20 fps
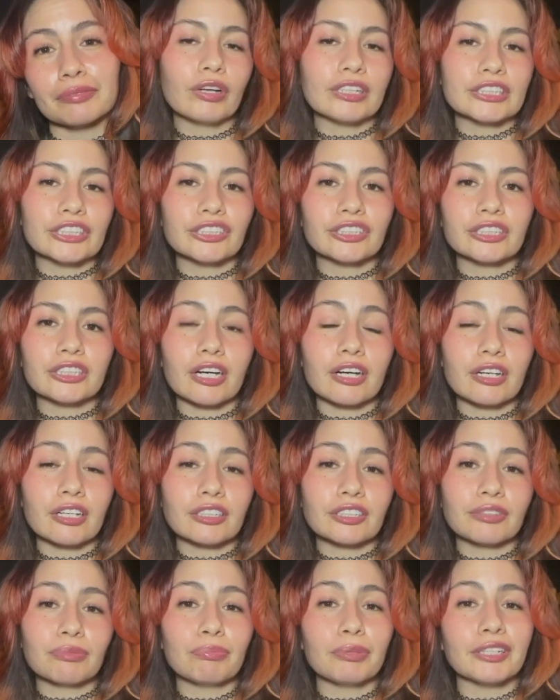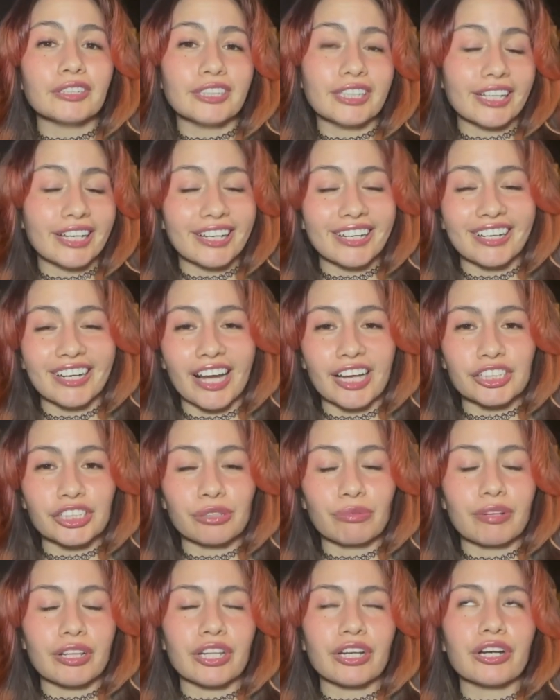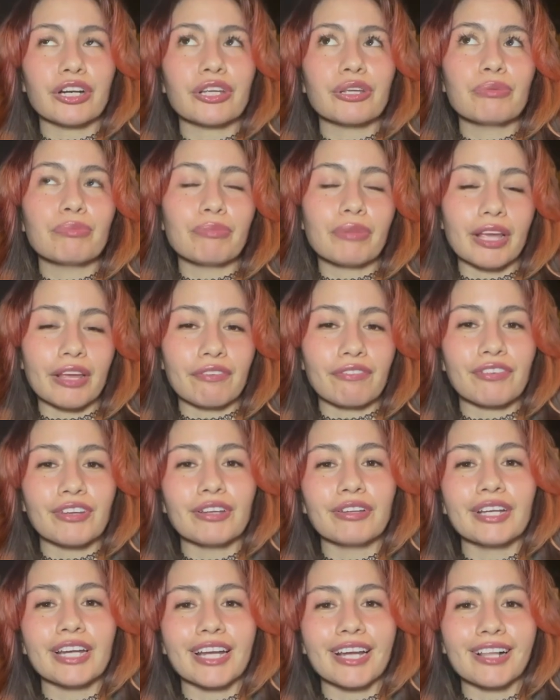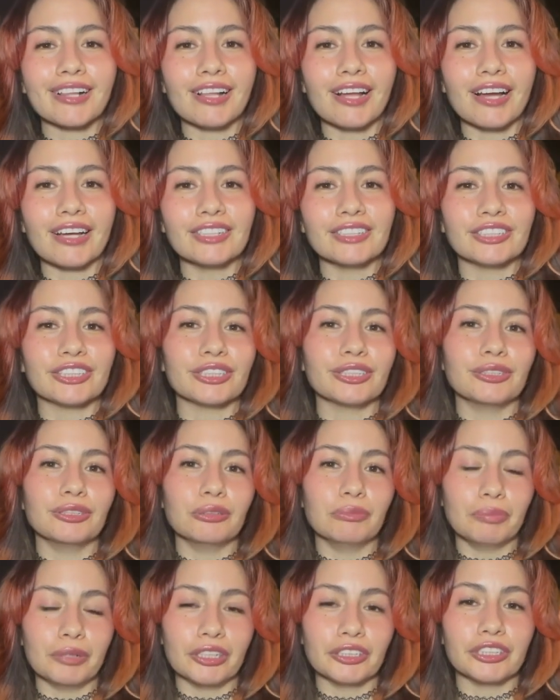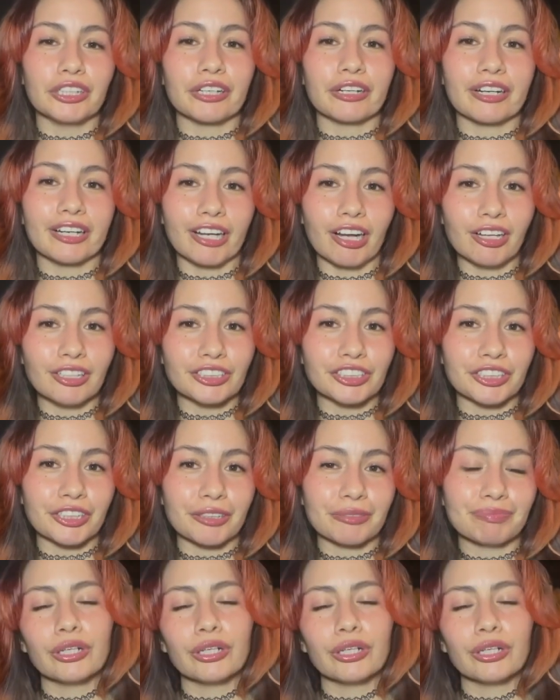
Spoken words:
Once you start building a connection with her, you may feel inclined to build her an altar.